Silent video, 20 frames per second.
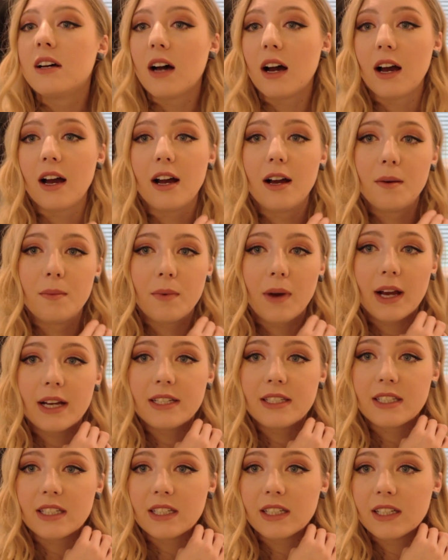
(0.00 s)
I
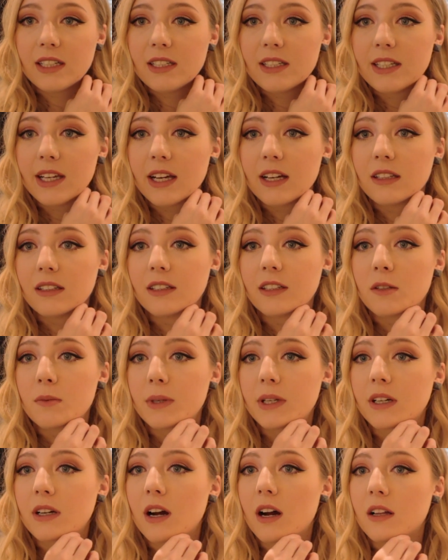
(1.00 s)
did take a little
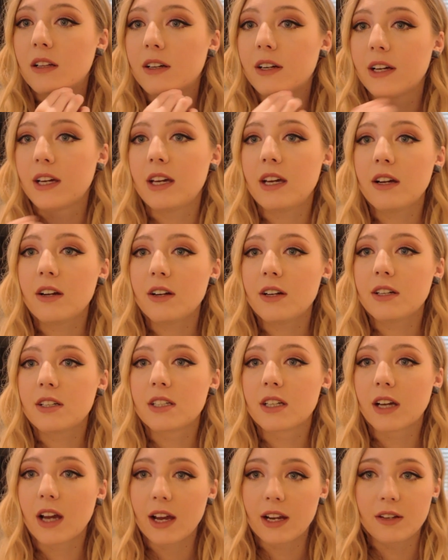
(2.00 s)
bit of color here to
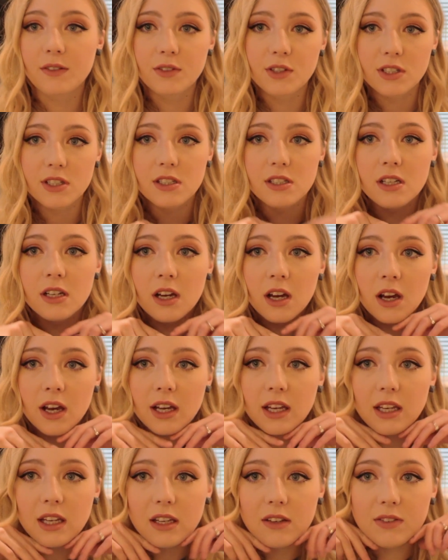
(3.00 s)
kind of just
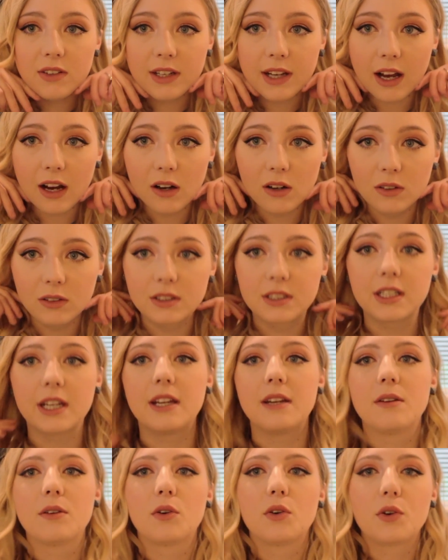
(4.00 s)
even out
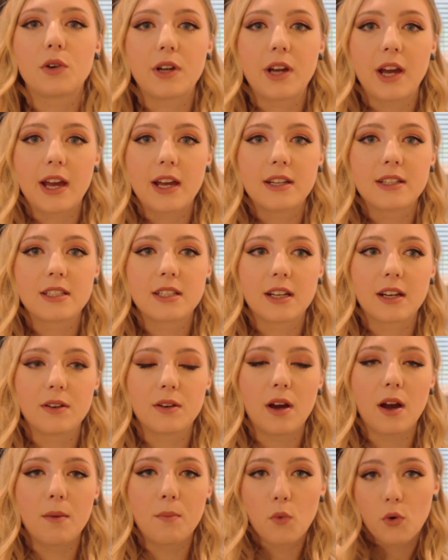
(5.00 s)
and create
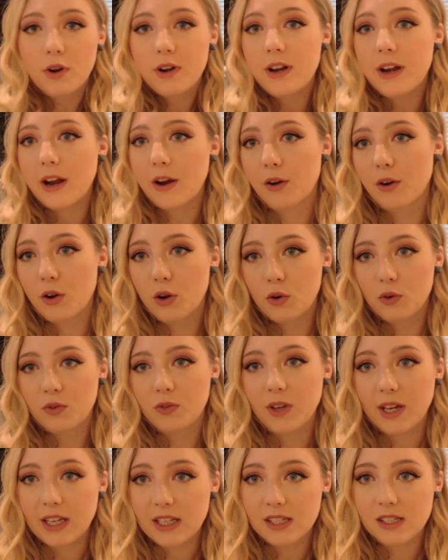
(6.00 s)
a more narrow
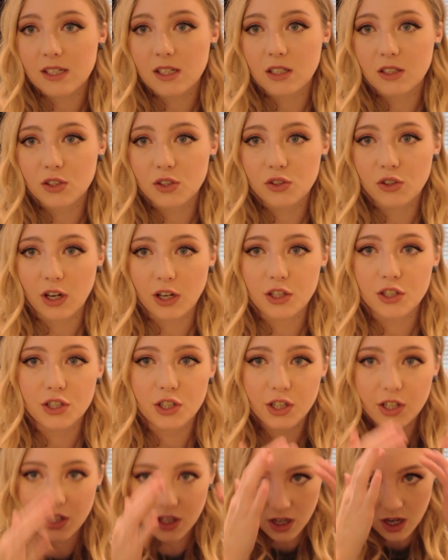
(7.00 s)
face
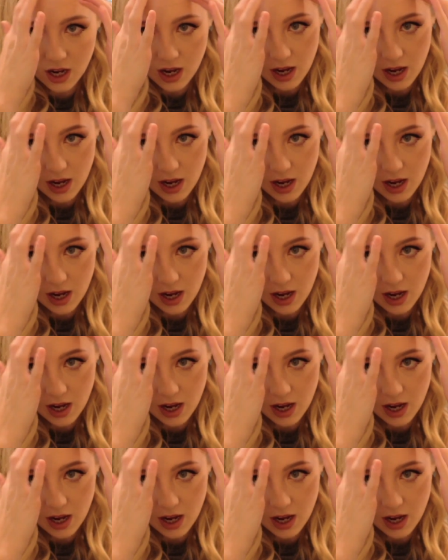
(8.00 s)
structure.